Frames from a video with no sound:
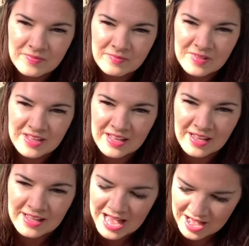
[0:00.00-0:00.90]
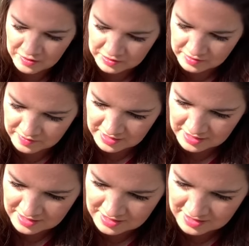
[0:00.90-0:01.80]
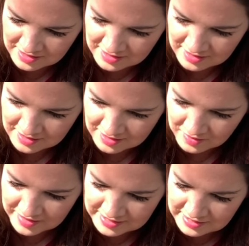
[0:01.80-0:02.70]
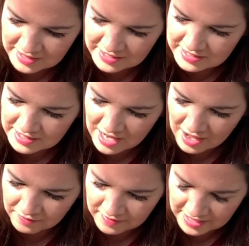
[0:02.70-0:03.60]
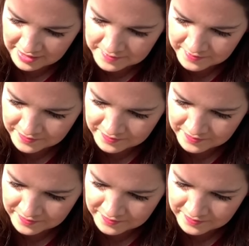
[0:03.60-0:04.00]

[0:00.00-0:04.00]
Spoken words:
looking at a cow or something. Oh, this is lovely.